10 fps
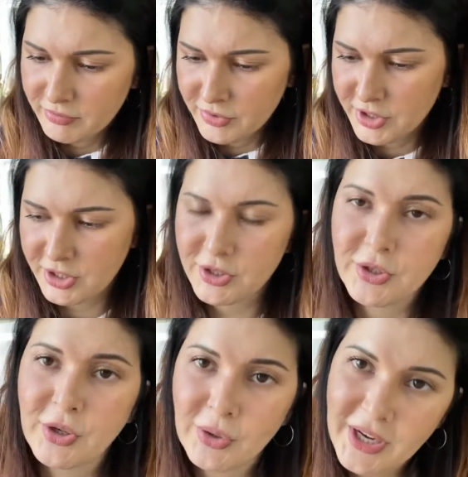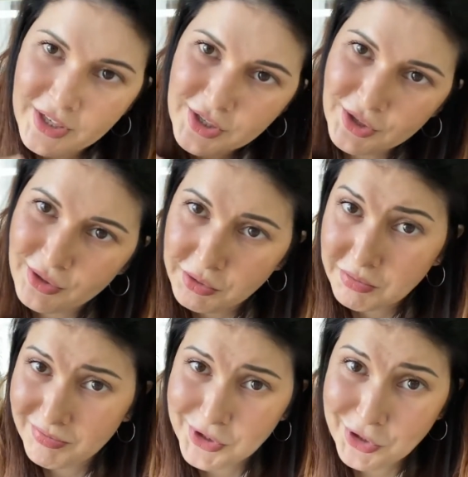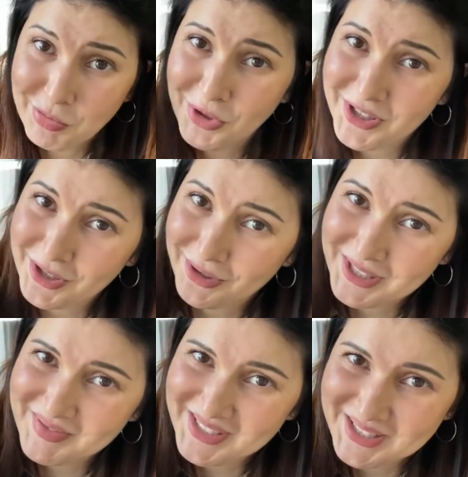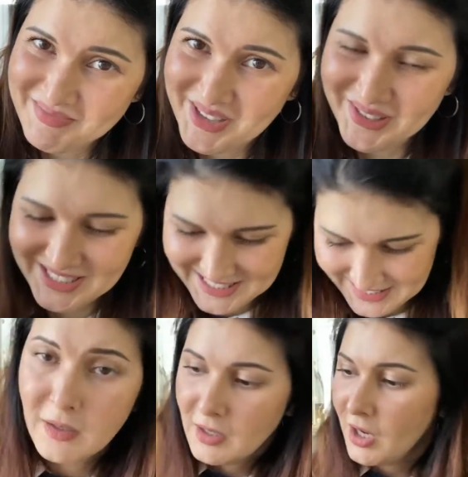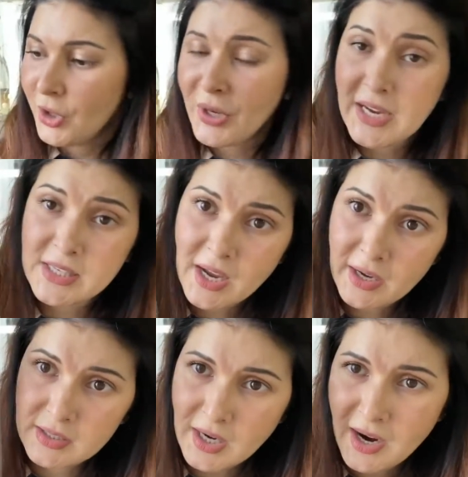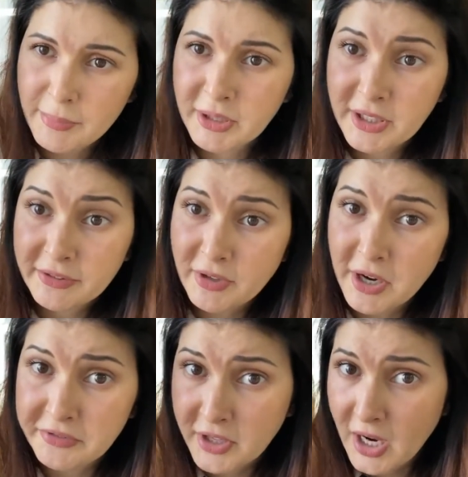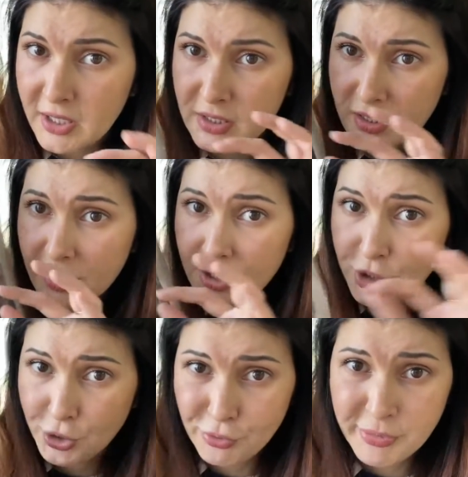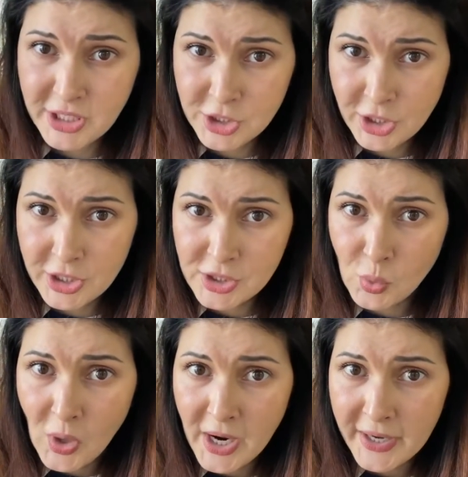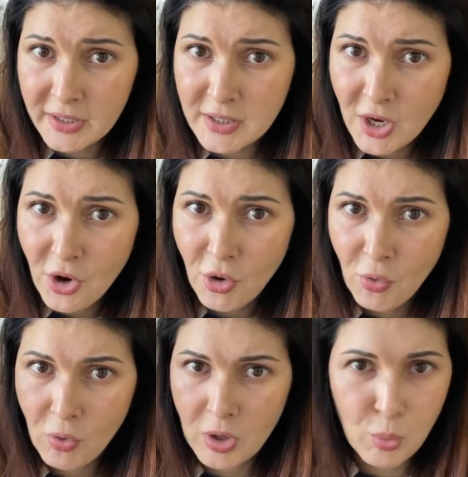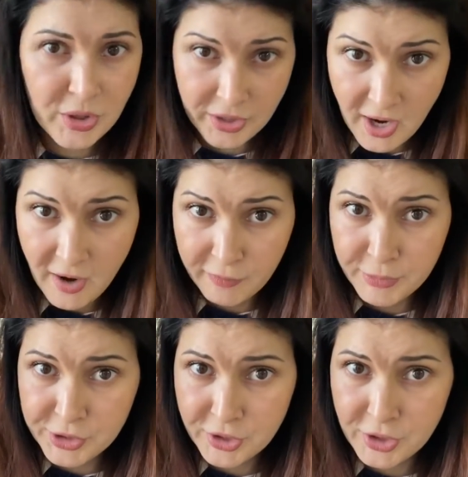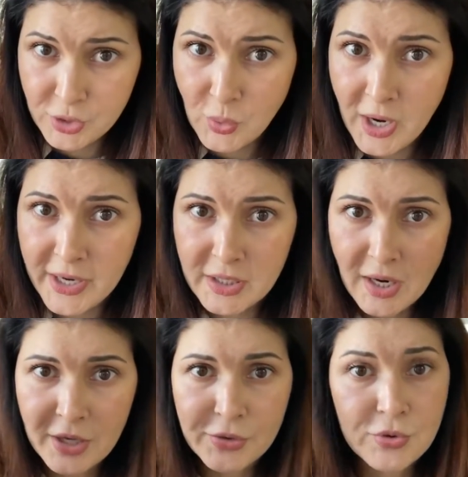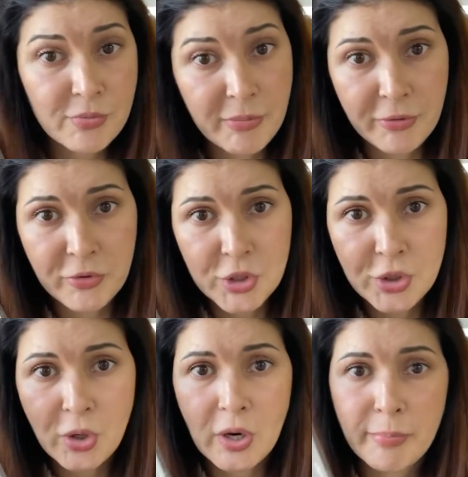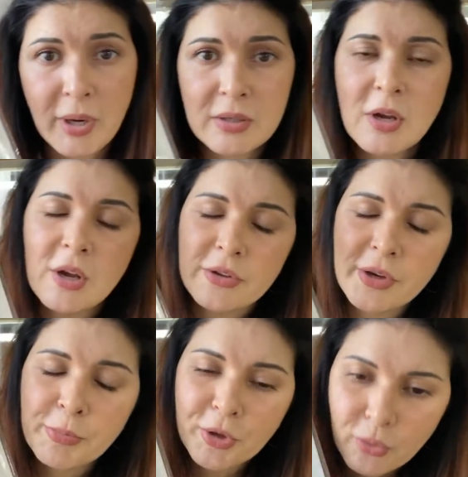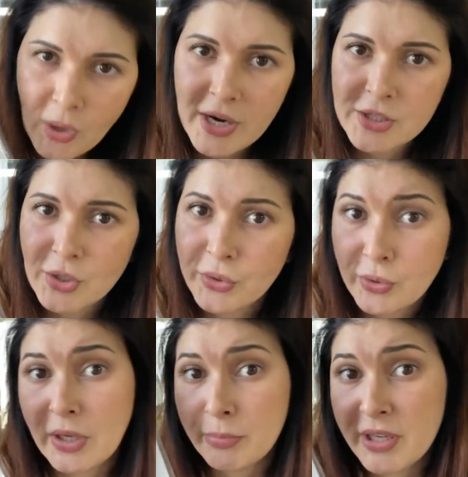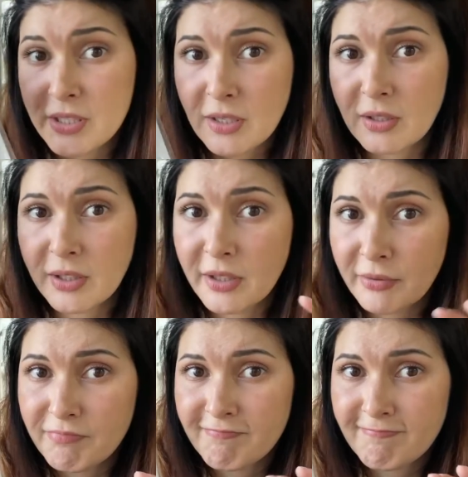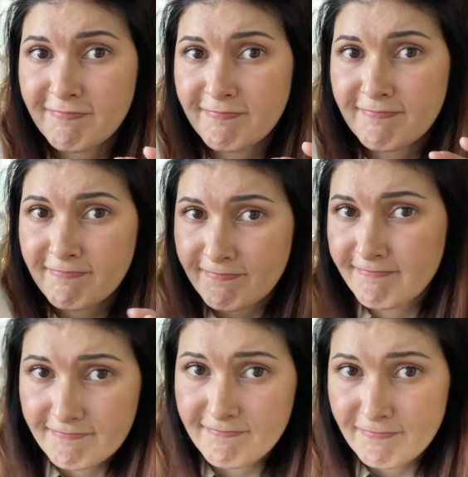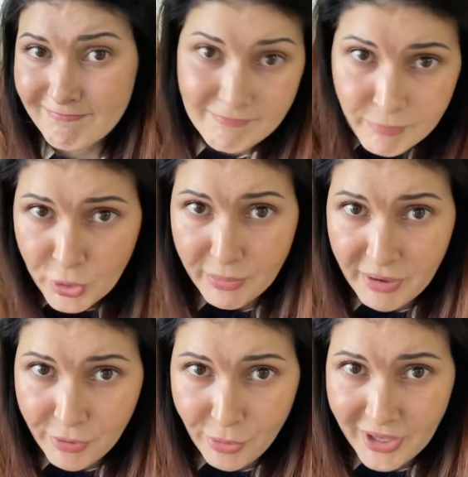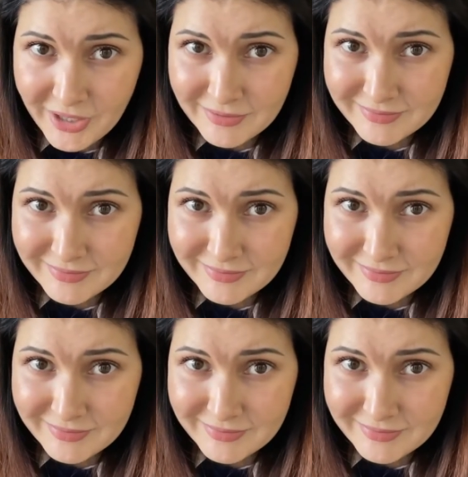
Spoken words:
just, you know, like to support Christmas spirit. Oh guys, and I believe I've got 2 meters wide or 1.5 meters wide. I don't remember for sure, but they're pretty wide, so you can basically put them everywhere.